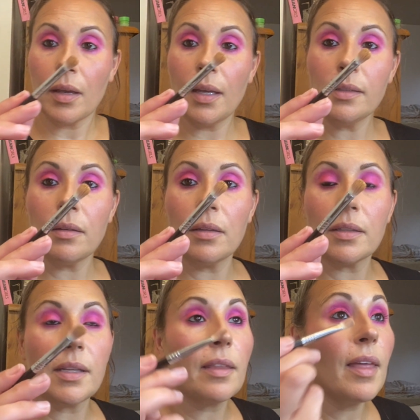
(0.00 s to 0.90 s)
so it
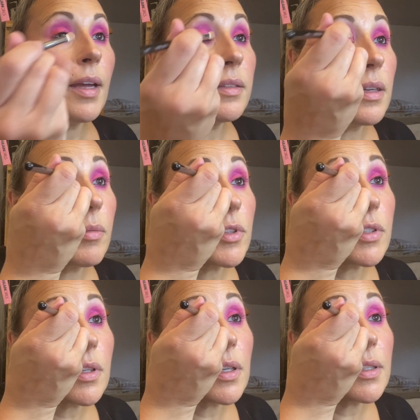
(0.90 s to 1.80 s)
looks like that, and we're
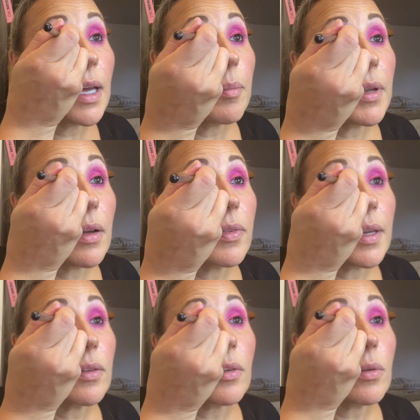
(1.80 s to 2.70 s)
just going to tap it on the
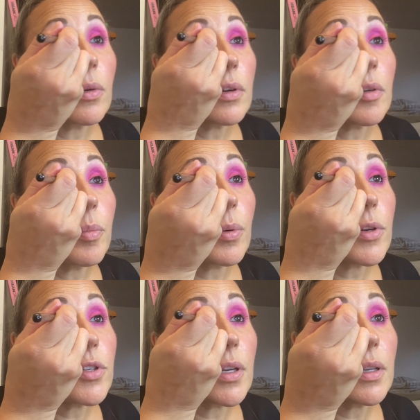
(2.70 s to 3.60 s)
inner corner
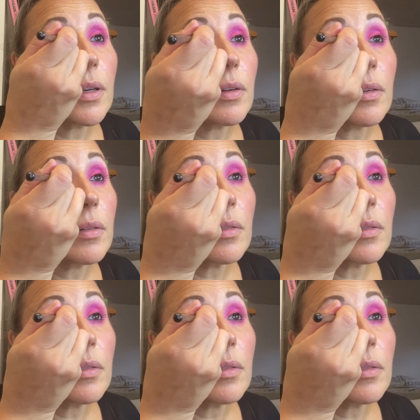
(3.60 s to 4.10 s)
portion here.